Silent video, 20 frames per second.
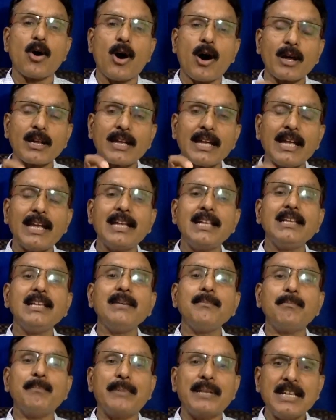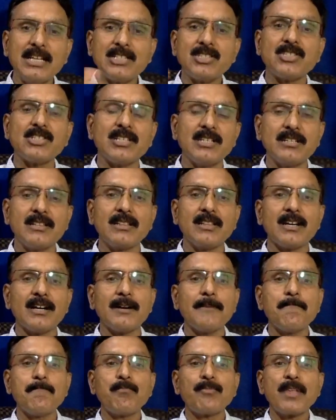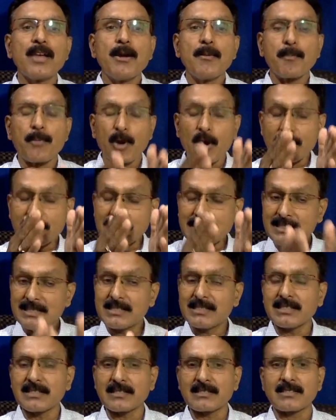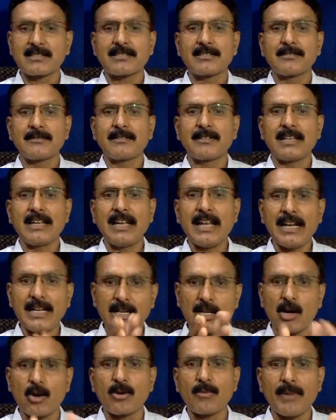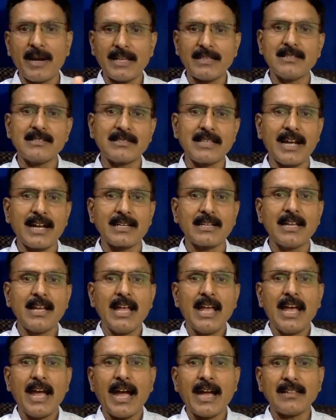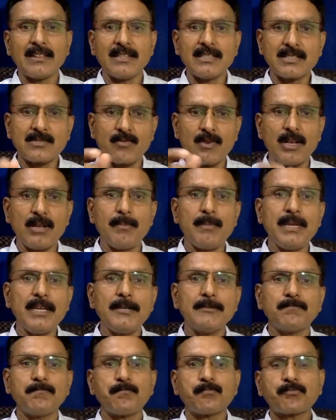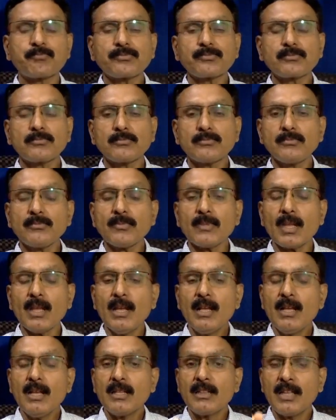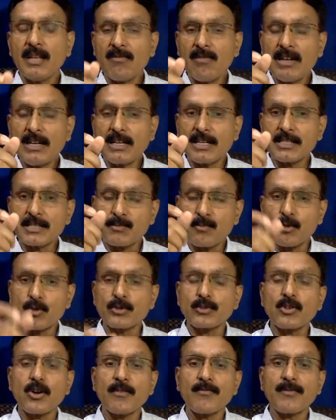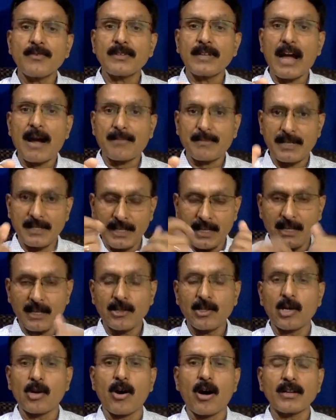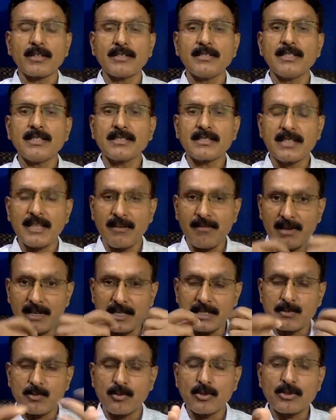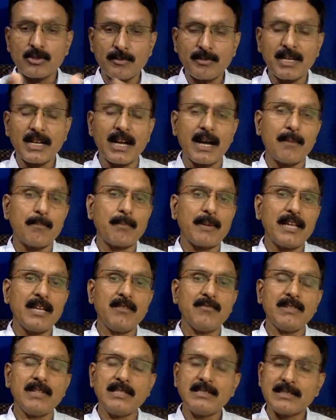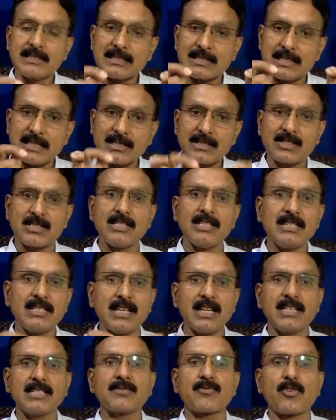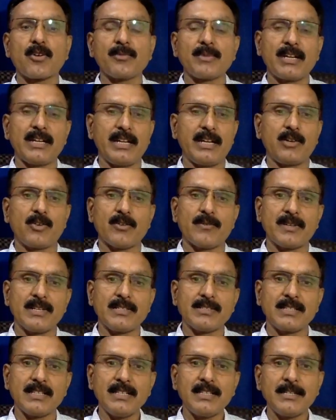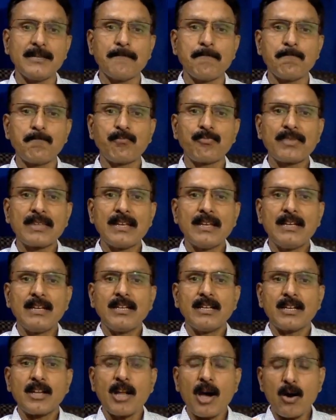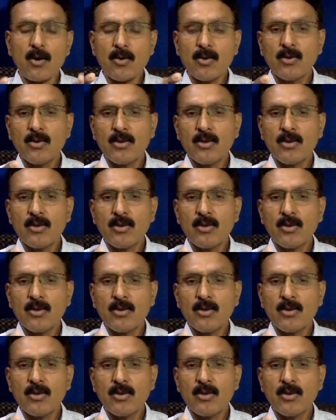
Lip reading: or any breach in the procedures laid down by this act. And this will be, they will dispose of, after taking the cognizance, they will dispose of the complaint within 60 days from the date of receipt. Now,